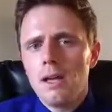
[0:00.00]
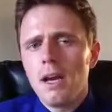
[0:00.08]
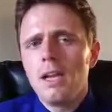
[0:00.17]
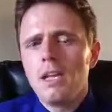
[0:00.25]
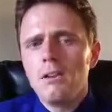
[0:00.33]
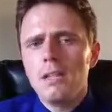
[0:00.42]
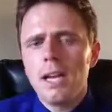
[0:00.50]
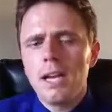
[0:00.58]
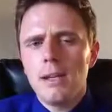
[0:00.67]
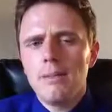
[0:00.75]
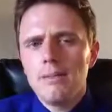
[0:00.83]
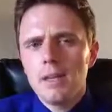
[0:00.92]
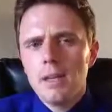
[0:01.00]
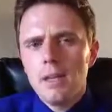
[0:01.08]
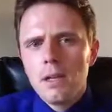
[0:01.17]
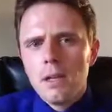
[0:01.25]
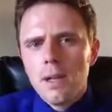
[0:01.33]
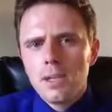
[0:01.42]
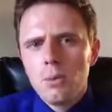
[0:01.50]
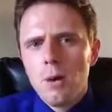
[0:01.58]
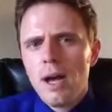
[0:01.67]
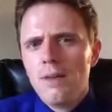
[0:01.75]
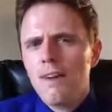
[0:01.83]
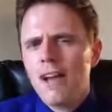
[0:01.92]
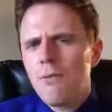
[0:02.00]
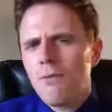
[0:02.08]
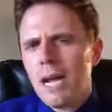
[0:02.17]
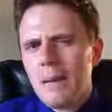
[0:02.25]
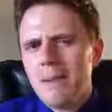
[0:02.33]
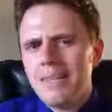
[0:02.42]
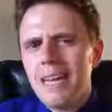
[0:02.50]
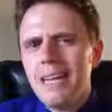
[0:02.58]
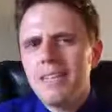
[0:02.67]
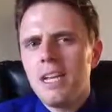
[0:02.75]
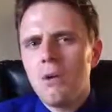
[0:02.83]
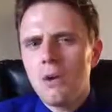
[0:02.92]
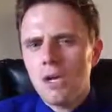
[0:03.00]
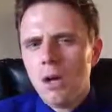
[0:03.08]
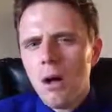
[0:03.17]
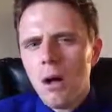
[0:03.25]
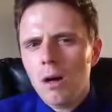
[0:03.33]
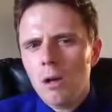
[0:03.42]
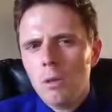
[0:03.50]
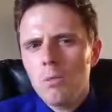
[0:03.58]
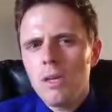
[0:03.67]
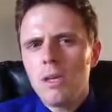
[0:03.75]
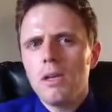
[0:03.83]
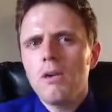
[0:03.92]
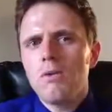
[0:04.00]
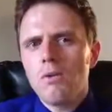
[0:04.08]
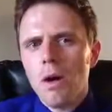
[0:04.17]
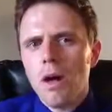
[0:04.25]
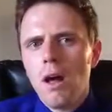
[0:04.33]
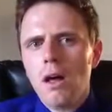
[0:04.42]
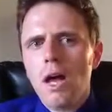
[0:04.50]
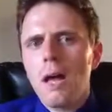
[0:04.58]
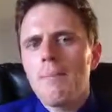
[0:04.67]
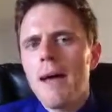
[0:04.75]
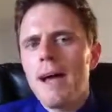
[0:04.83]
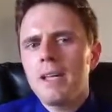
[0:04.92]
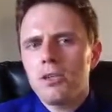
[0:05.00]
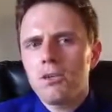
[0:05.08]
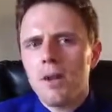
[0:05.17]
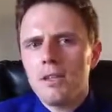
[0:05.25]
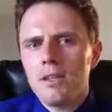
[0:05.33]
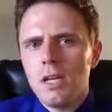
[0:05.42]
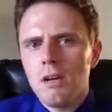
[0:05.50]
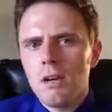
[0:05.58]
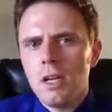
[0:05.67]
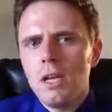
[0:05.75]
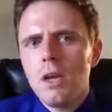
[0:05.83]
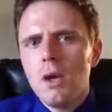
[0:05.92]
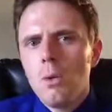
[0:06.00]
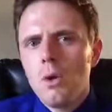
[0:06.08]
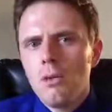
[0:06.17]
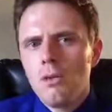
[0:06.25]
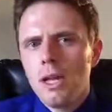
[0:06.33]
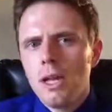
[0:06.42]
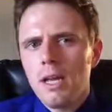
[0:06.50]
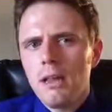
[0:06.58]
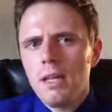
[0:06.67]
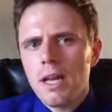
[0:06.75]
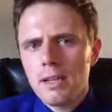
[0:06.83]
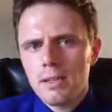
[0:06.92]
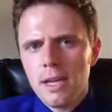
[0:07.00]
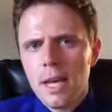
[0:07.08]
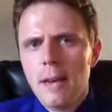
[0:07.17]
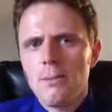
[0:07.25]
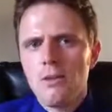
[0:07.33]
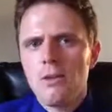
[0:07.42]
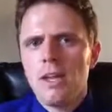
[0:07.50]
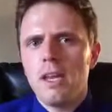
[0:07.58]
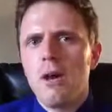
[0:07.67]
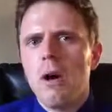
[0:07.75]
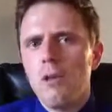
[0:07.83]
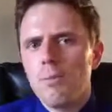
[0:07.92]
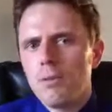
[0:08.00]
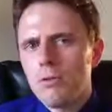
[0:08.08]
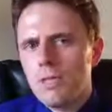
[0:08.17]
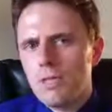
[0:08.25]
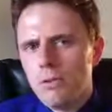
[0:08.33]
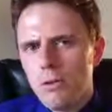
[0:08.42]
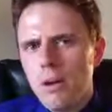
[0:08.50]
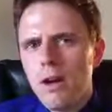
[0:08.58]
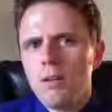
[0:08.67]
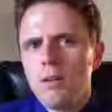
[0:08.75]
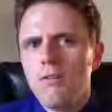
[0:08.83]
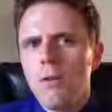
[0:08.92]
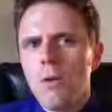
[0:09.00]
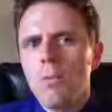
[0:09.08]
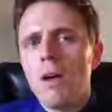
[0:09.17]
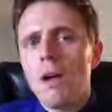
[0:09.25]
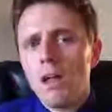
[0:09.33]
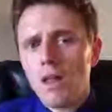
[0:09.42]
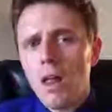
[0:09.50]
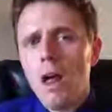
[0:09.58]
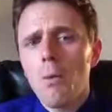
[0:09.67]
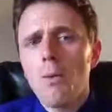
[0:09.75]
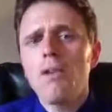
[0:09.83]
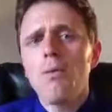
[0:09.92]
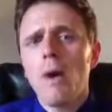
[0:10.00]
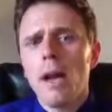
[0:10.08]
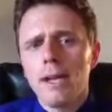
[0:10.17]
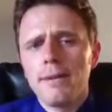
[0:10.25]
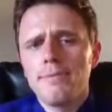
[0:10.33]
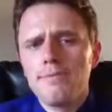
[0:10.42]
gut irritating. That's why if I recommend any dairy at all, it would be raw, unpasteurized dairy where you're getting the enzymes and you're getting all the proteins in their healthy form along with whey.